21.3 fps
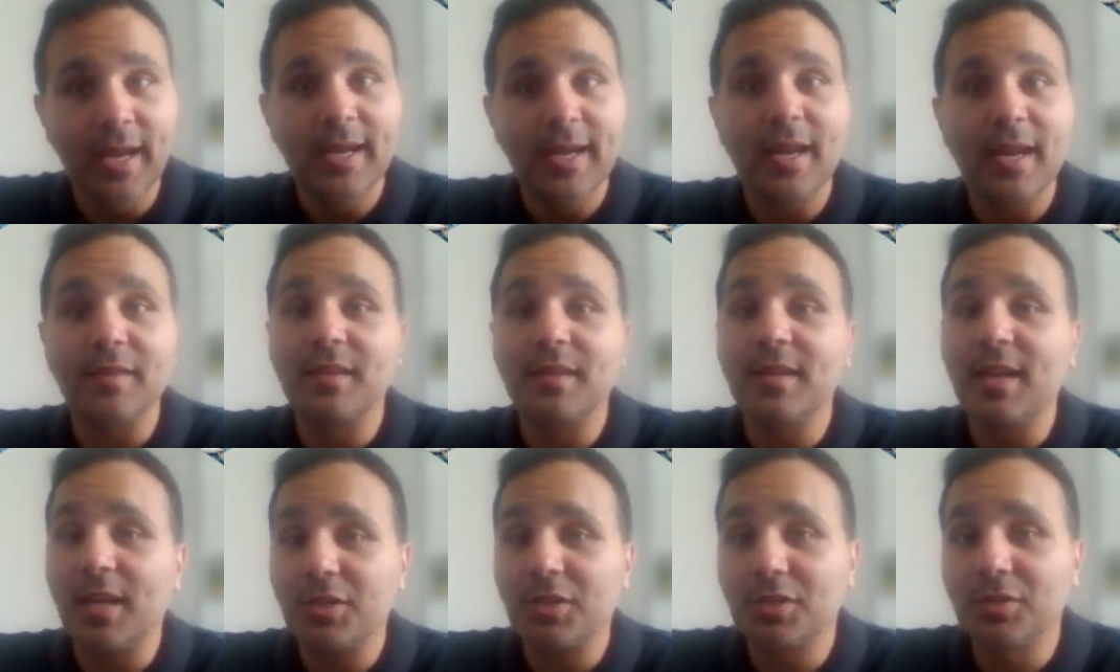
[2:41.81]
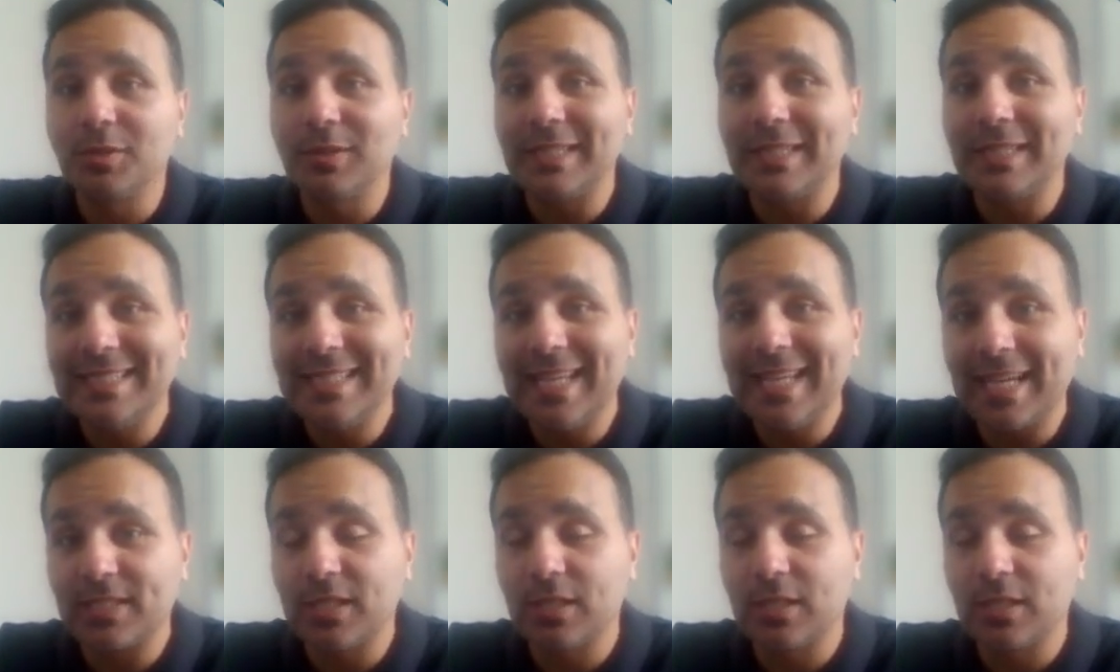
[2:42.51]
Now the national
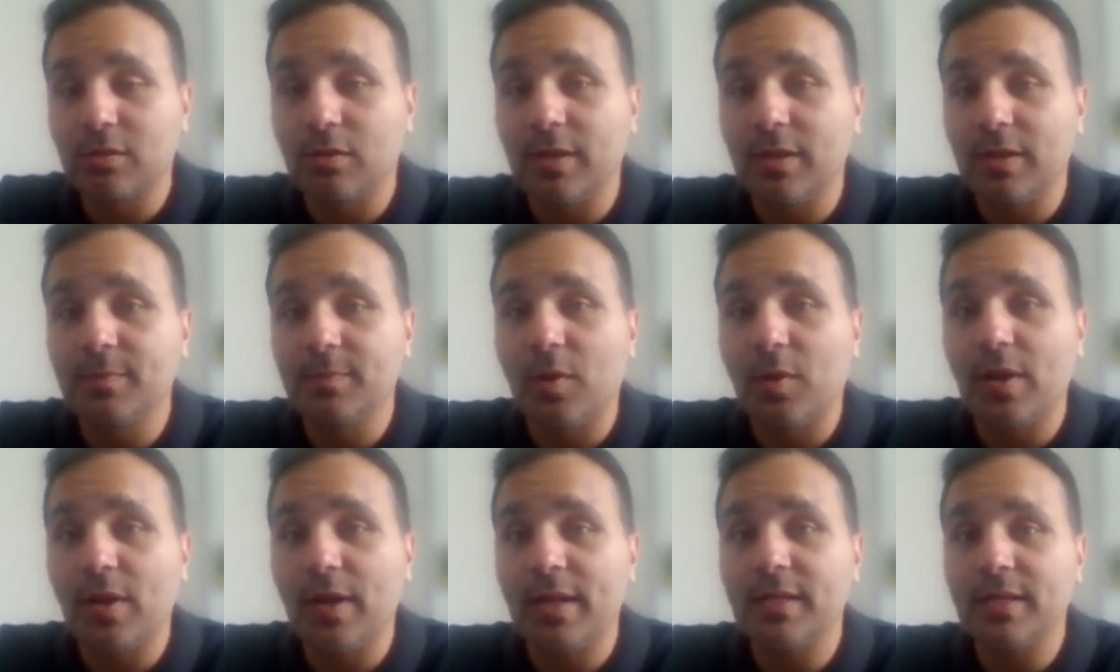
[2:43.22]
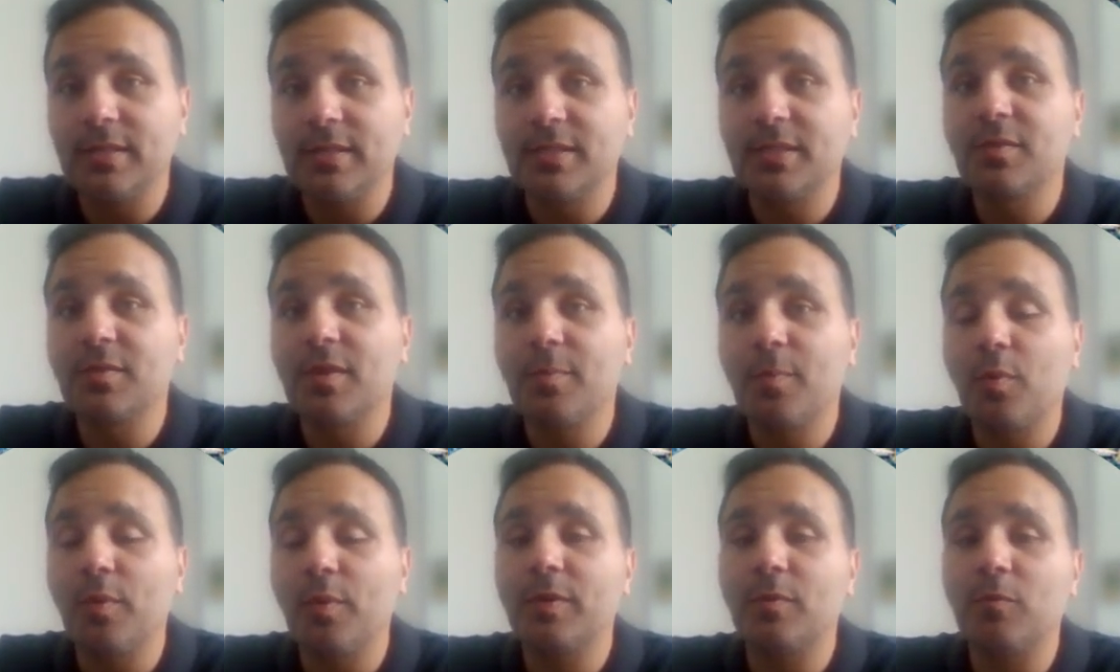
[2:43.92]
index declined by
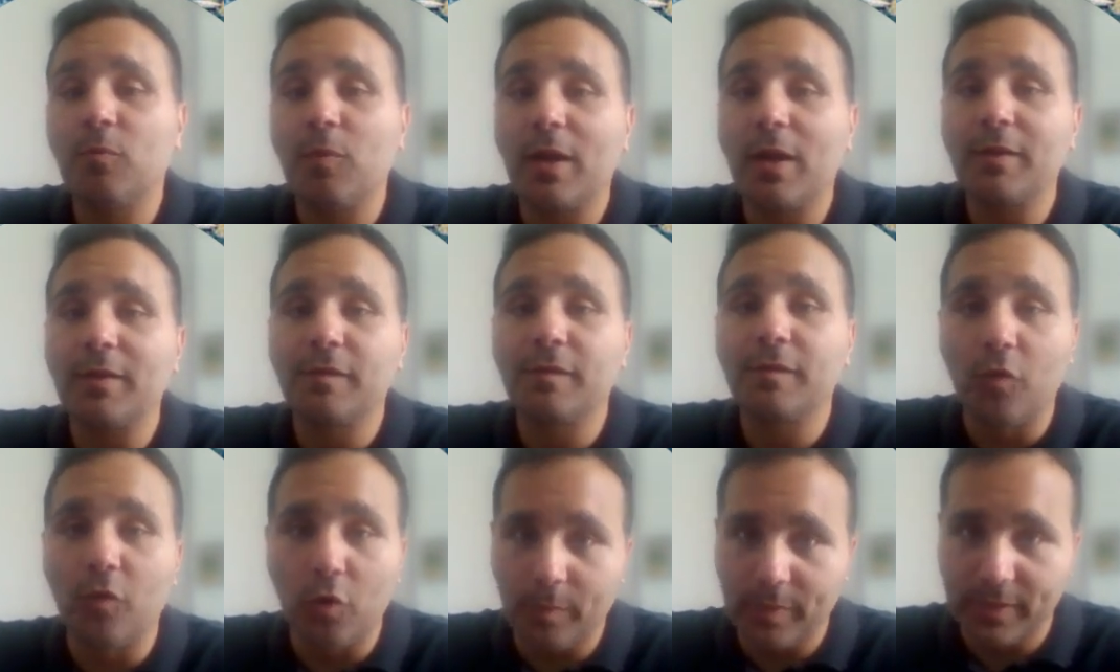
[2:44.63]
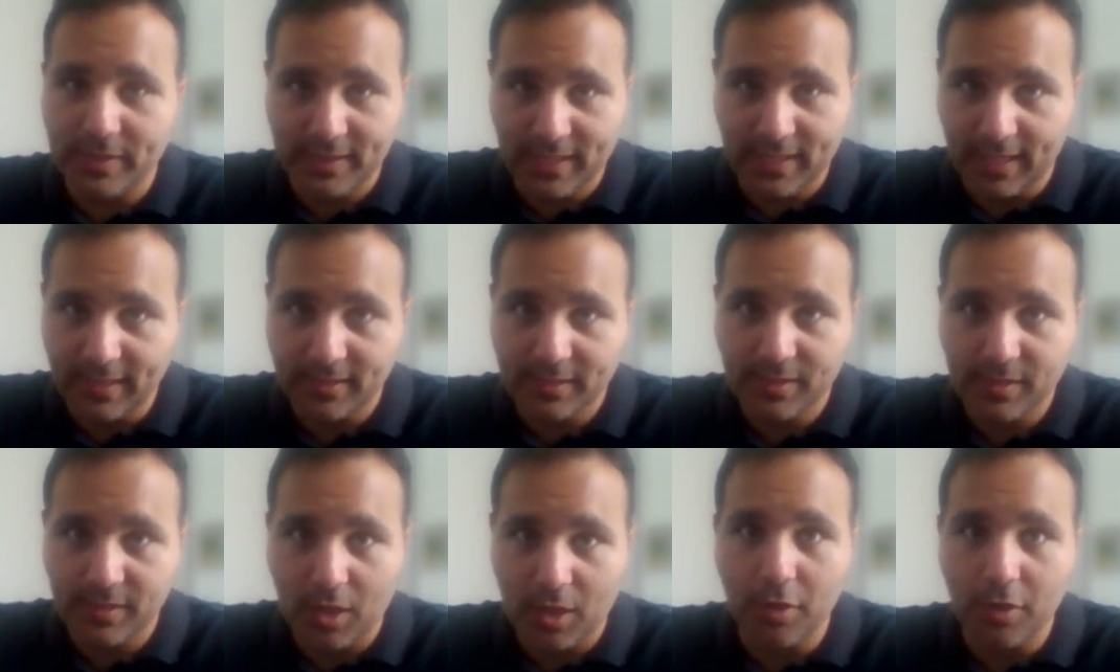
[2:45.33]

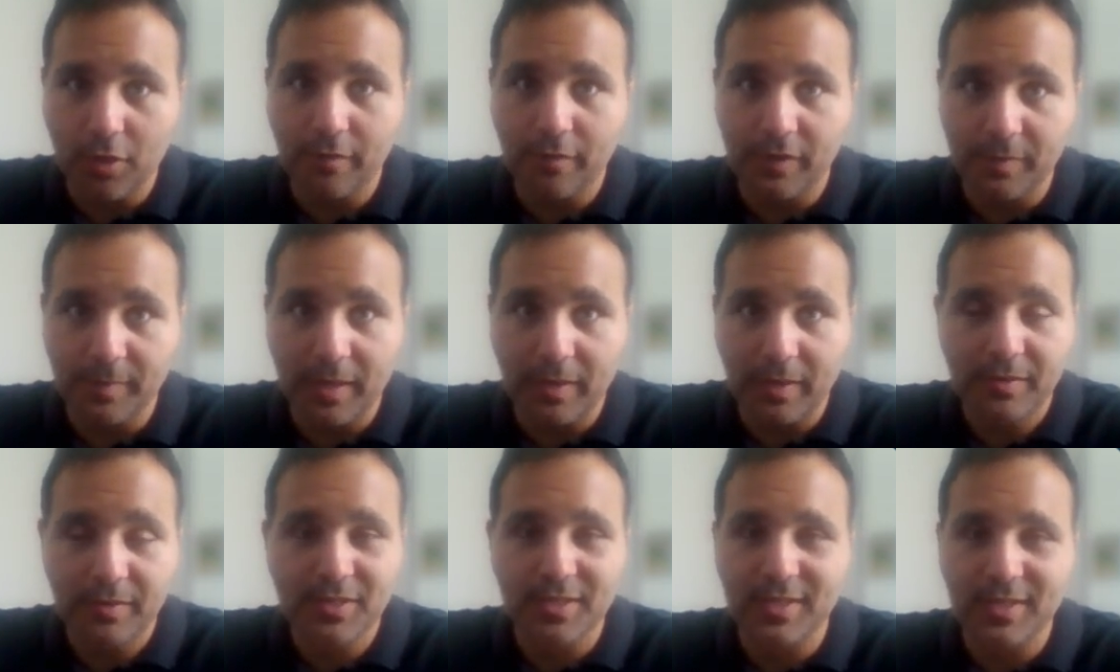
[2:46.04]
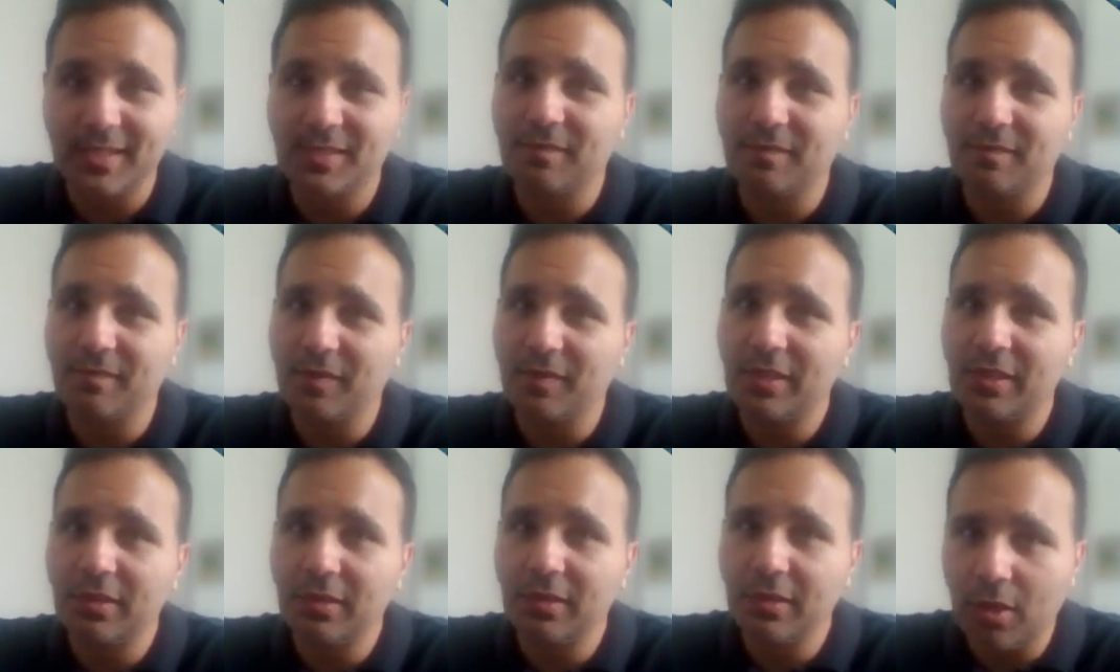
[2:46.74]
0.14% over the month. So that's a
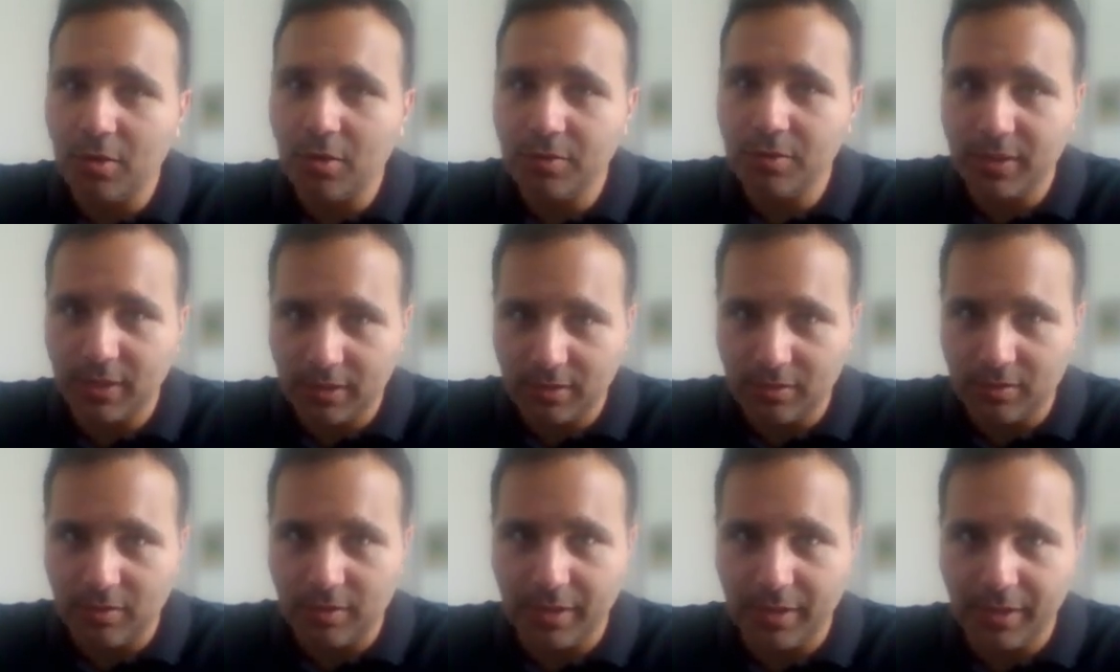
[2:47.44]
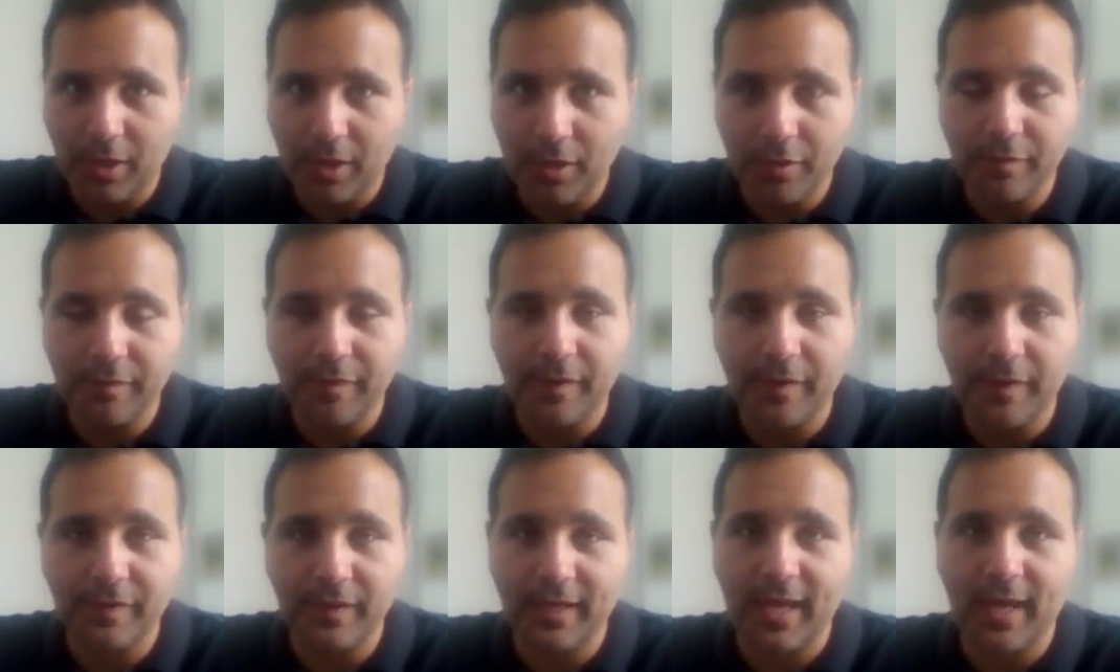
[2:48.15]
very low decline over
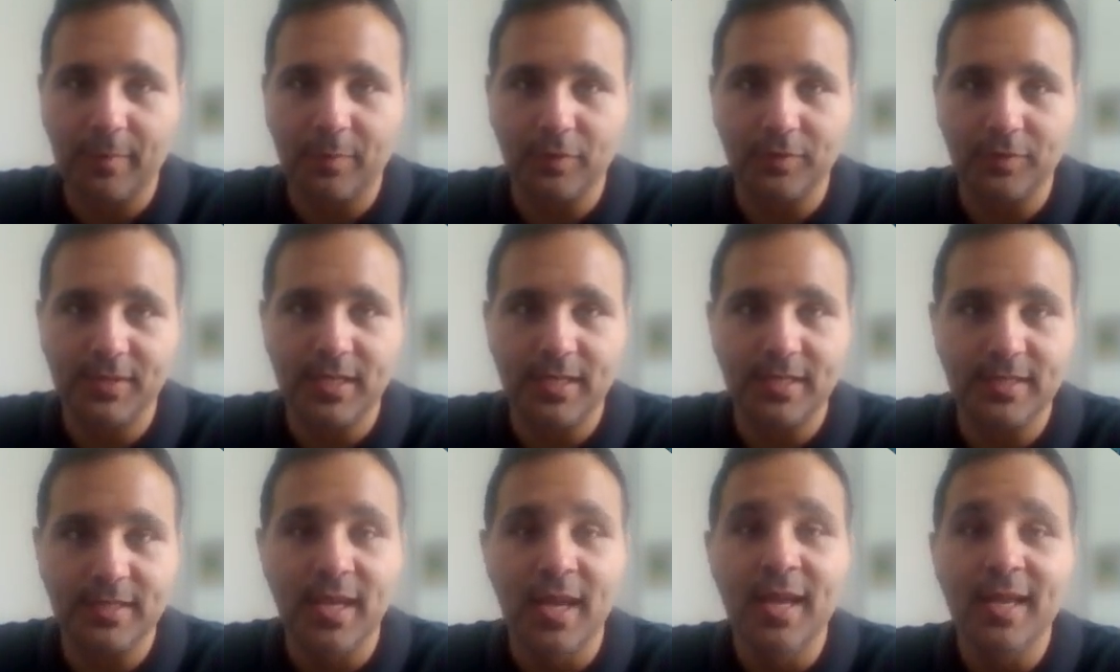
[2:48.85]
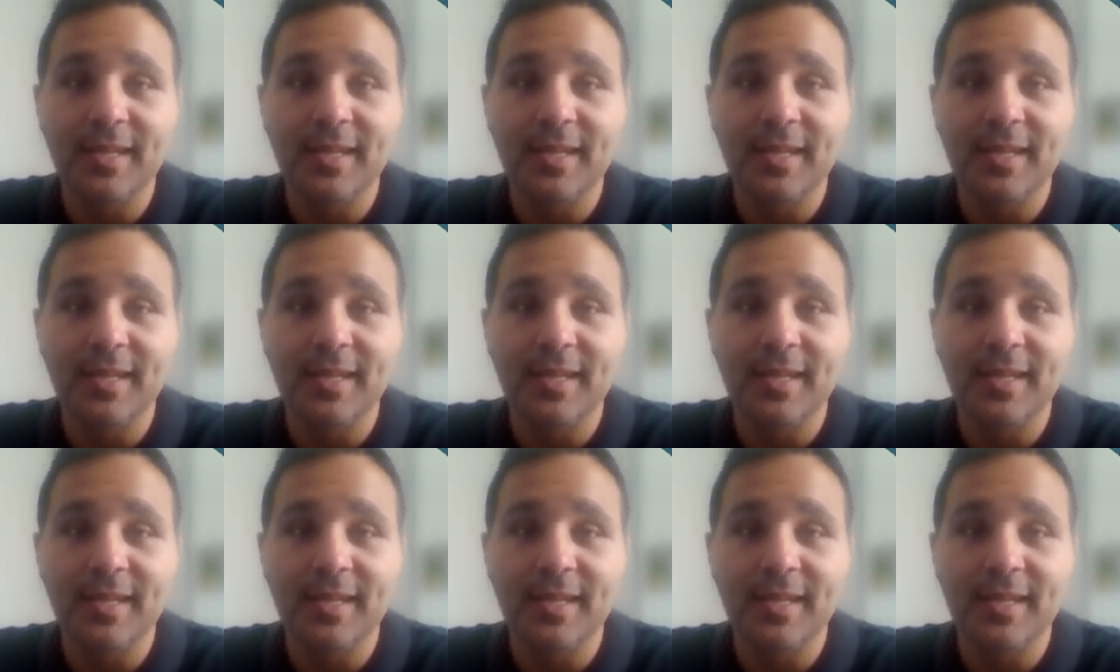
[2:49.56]
for the capital cities.